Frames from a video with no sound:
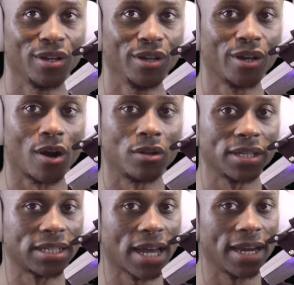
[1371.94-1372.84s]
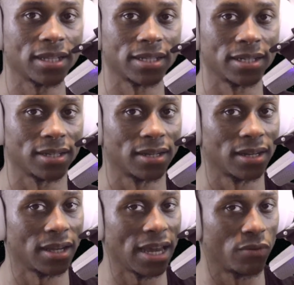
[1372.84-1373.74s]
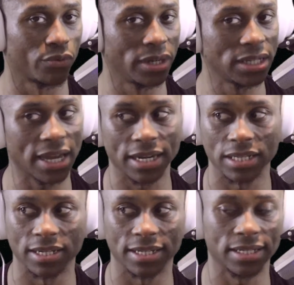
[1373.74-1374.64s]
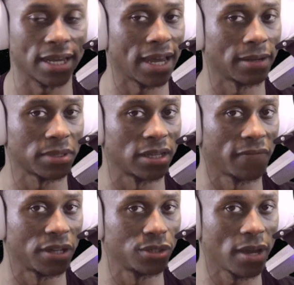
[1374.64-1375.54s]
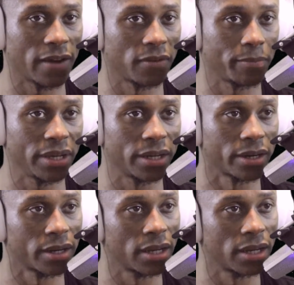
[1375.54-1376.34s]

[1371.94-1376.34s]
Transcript: you're only cycling and recycling the same stuff that you have up here.